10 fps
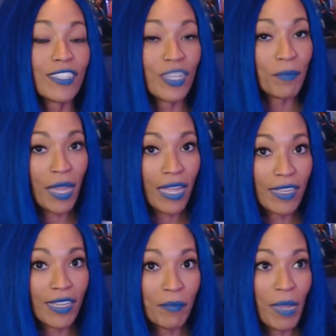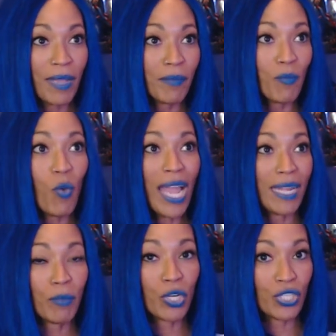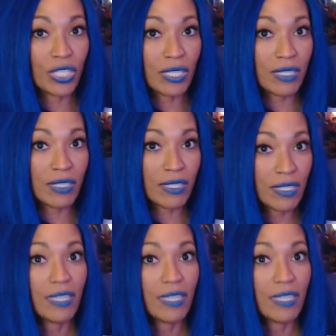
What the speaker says: in my wine purchases.